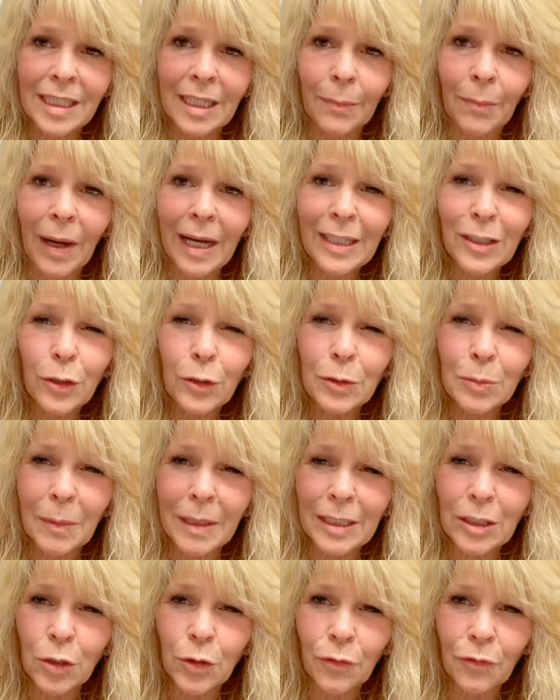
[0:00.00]
tip, I use
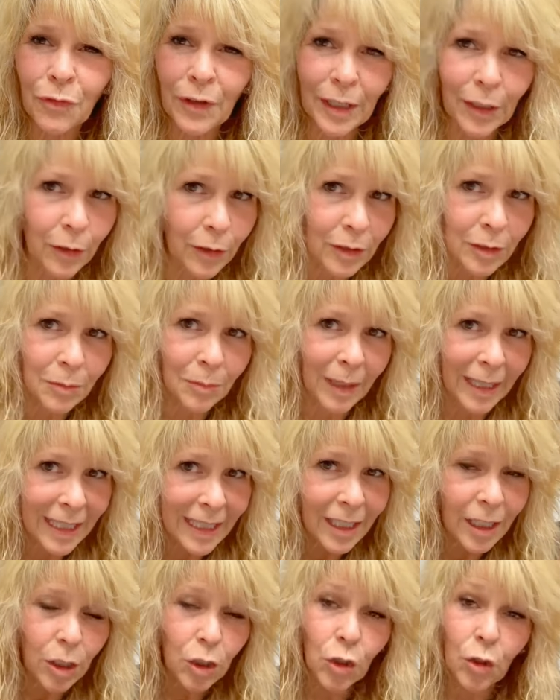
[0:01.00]
my two fingers,
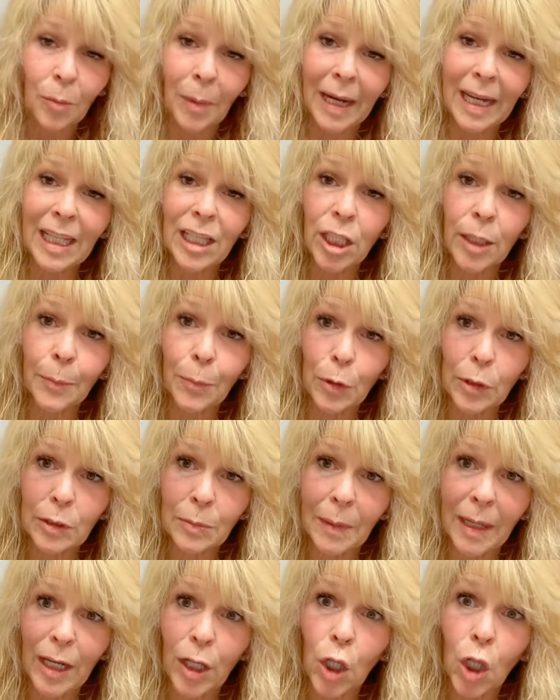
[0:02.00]
they're my clippers,
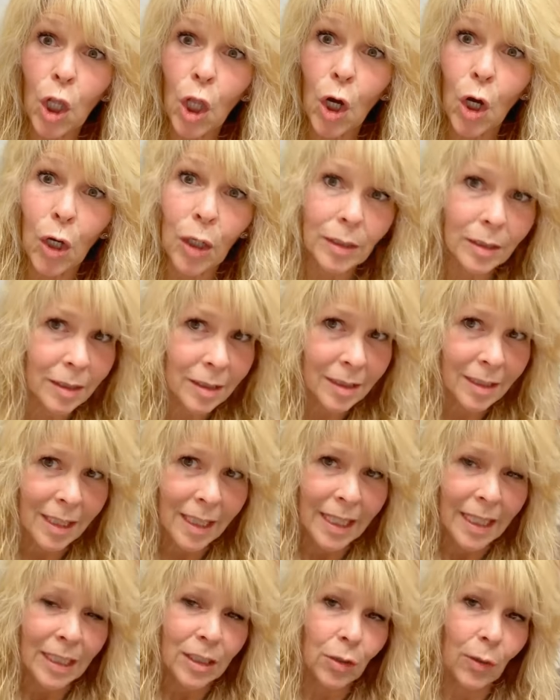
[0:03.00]
my claws.
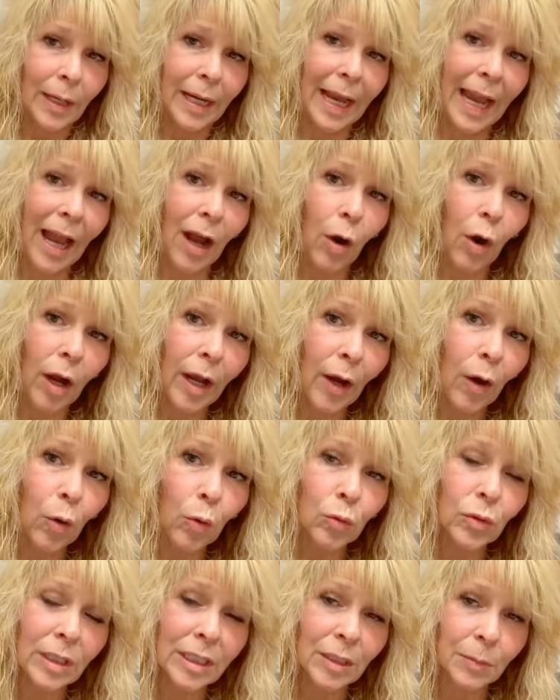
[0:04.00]
So I
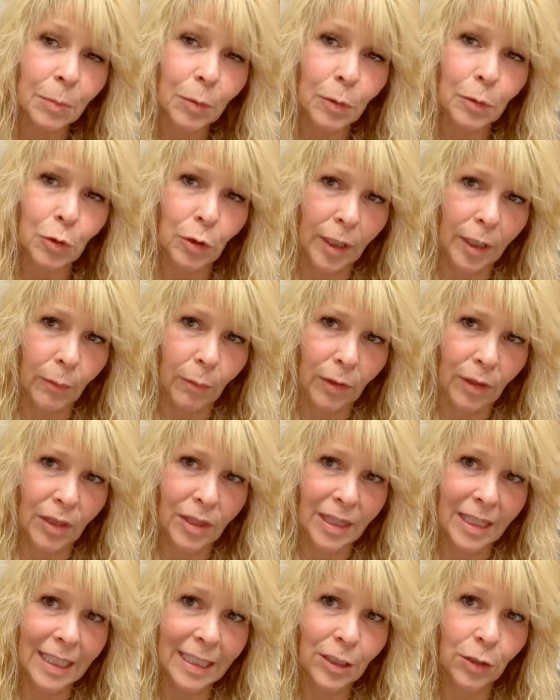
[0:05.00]
hold this blow dryer with
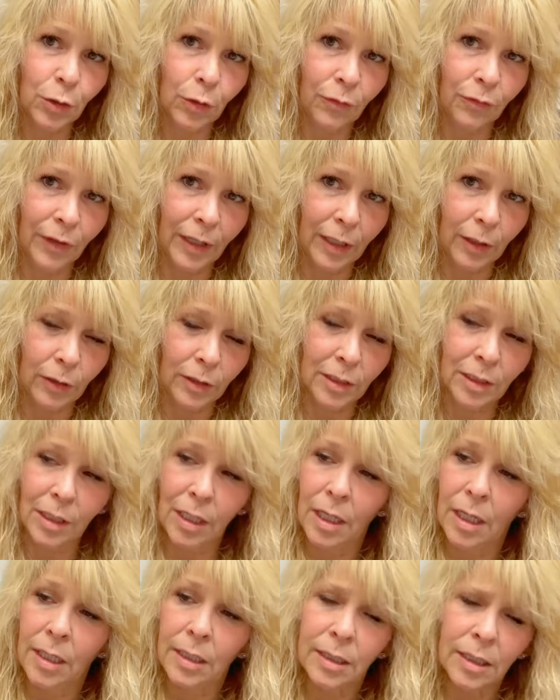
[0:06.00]
these two fingers,
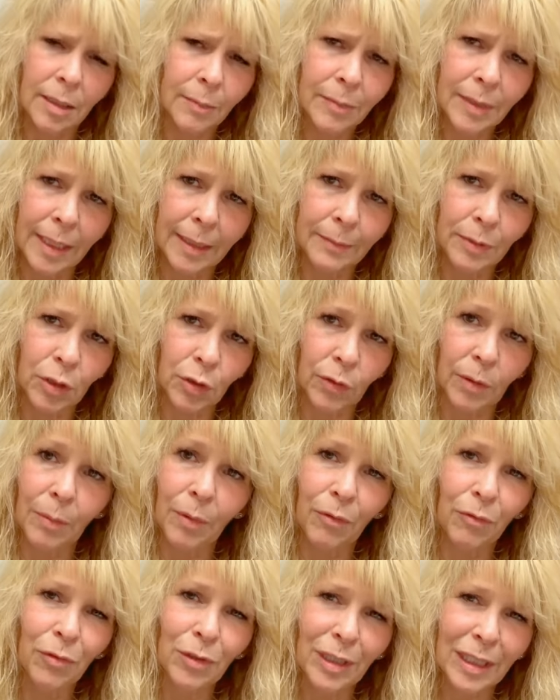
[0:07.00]
sometimes three,
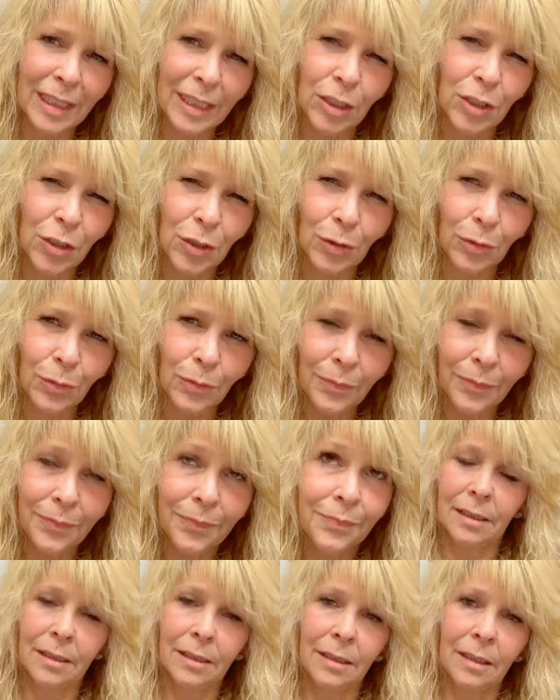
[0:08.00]
but really two.
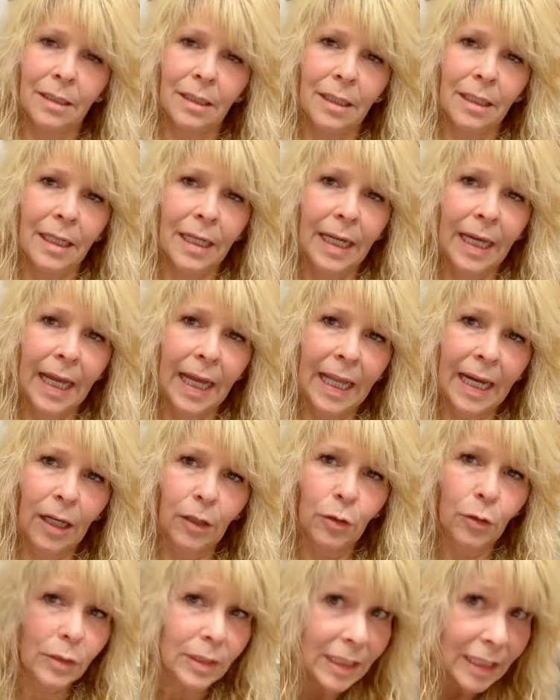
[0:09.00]
And I
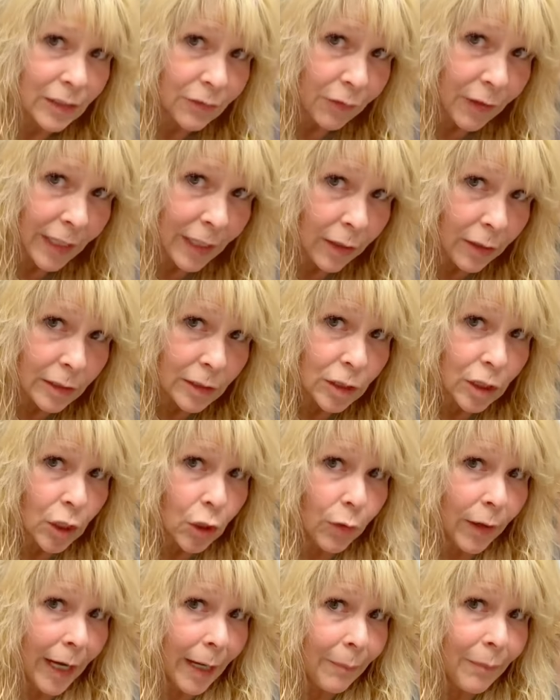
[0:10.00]
use these fingers to
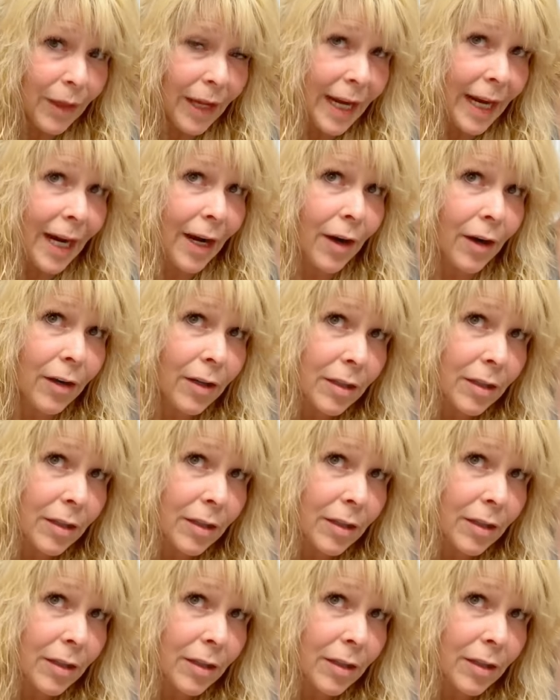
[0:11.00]
grab the hair.